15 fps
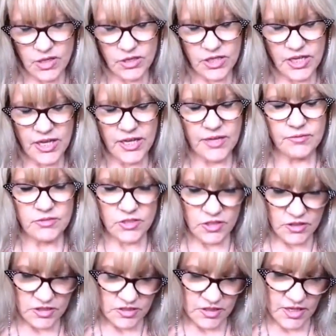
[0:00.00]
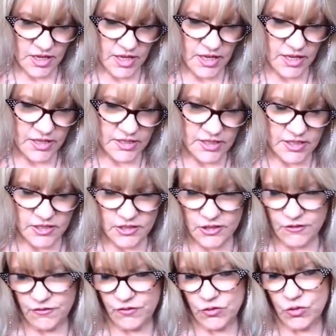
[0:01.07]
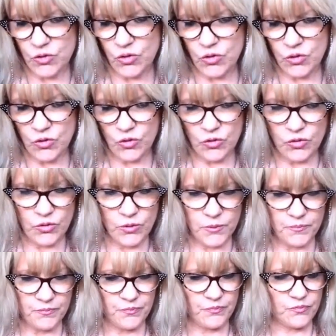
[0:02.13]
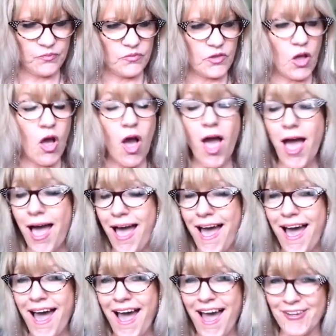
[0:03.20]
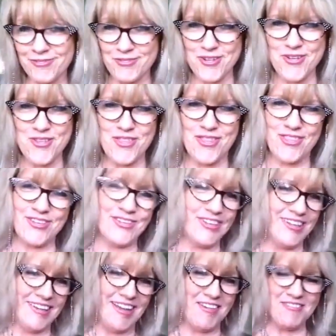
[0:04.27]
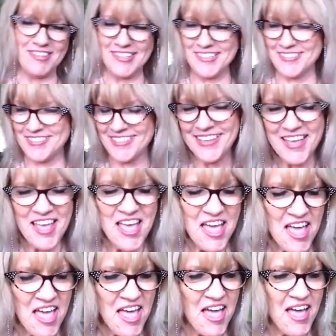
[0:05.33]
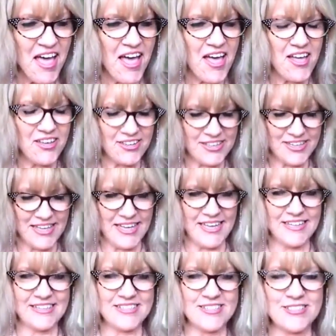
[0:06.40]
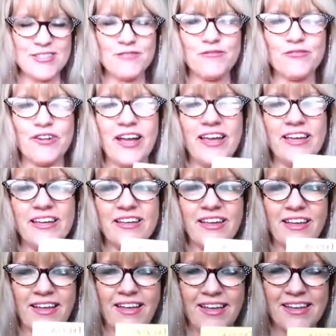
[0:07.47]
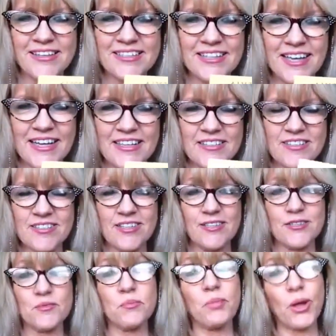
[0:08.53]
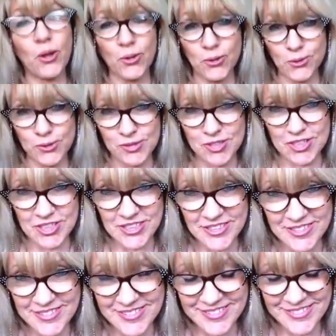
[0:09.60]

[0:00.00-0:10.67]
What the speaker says: Okay, so this card is for... Ruth, you're going to love this. Okay, this is the Freya card, and it says bold.